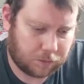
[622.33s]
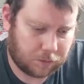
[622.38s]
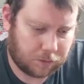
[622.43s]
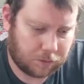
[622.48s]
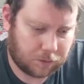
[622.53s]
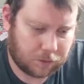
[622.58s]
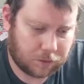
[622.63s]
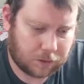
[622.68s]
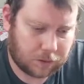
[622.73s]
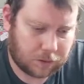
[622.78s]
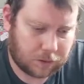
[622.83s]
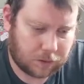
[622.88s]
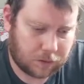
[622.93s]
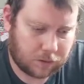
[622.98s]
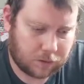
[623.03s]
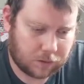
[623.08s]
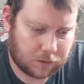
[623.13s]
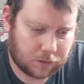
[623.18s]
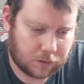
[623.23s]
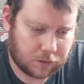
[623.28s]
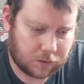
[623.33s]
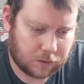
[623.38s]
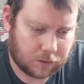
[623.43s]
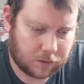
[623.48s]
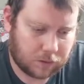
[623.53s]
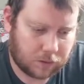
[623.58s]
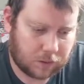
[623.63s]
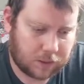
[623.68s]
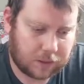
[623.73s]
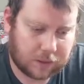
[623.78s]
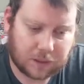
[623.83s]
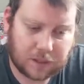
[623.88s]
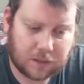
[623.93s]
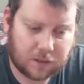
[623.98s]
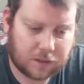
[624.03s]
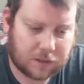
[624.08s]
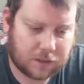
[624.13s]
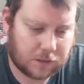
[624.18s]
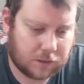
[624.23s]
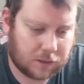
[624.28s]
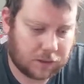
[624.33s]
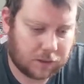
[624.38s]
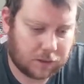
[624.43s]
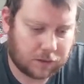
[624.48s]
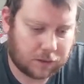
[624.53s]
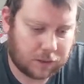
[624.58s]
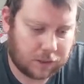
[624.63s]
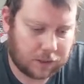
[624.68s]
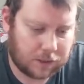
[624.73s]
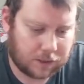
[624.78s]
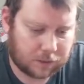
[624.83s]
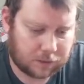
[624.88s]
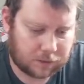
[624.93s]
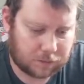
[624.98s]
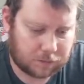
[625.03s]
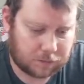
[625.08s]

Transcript: Oh, that is a, like in the light, I